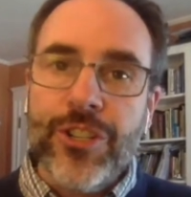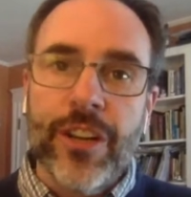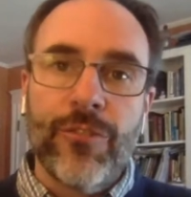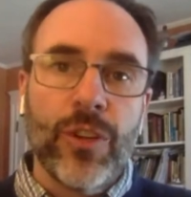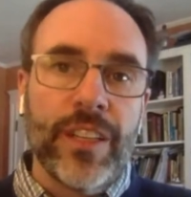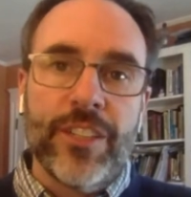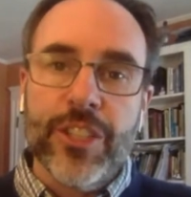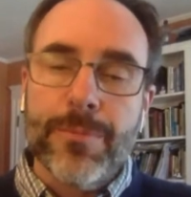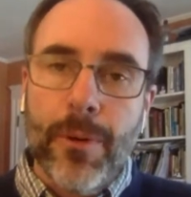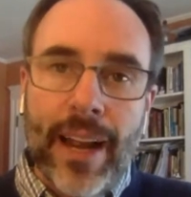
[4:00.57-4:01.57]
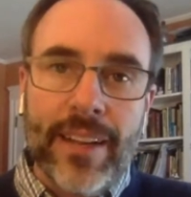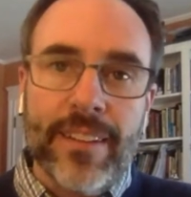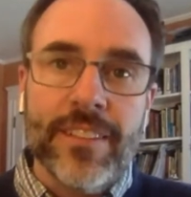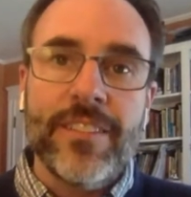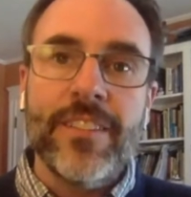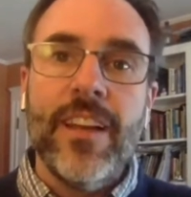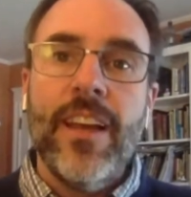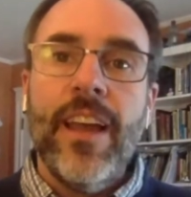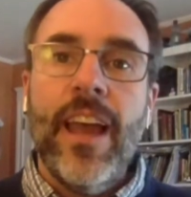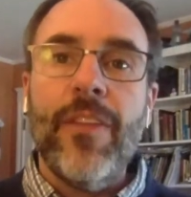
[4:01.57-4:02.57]
of religious practice,
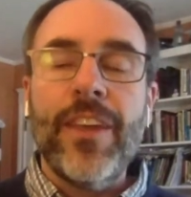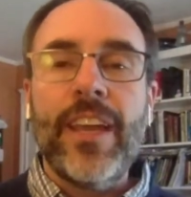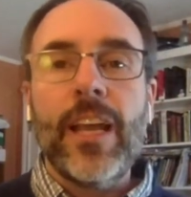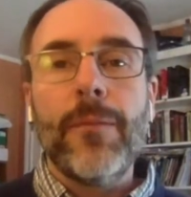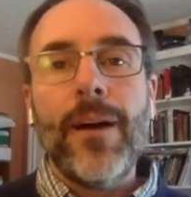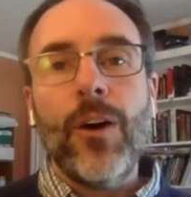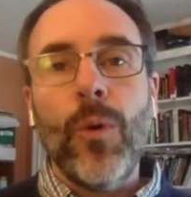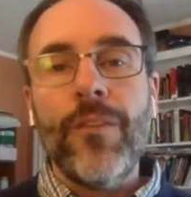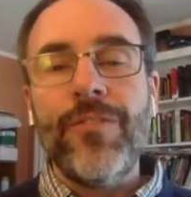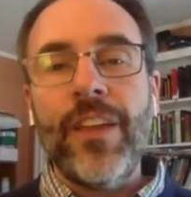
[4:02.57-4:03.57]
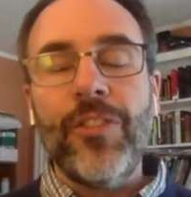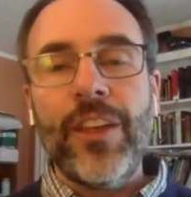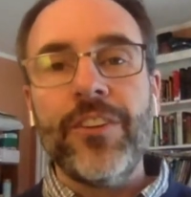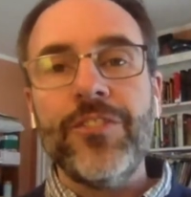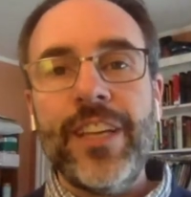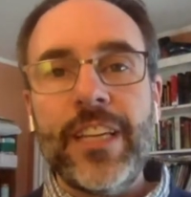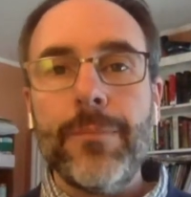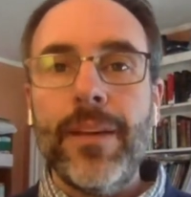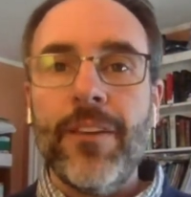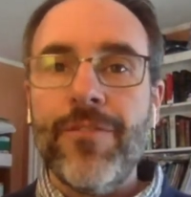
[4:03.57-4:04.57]
and thinking about what faith leaders need to
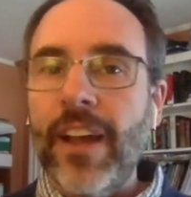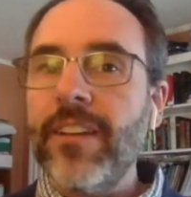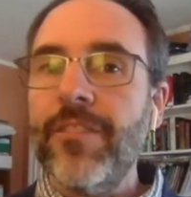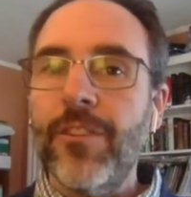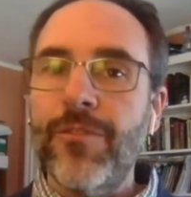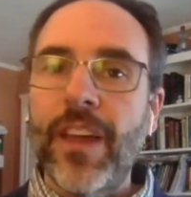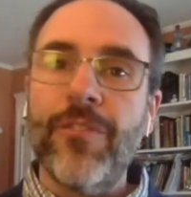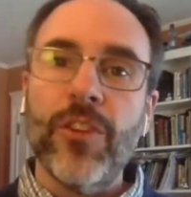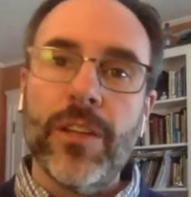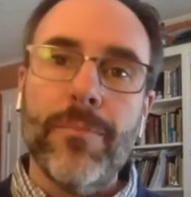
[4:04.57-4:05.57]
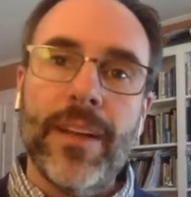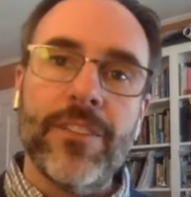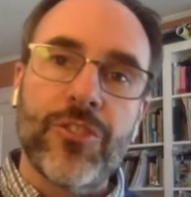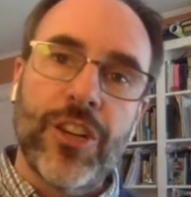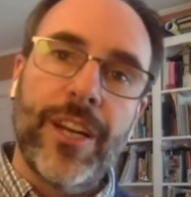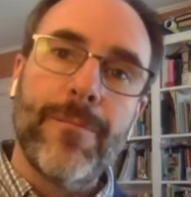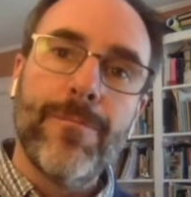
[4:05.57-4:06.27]
be effective and faithful in ministry.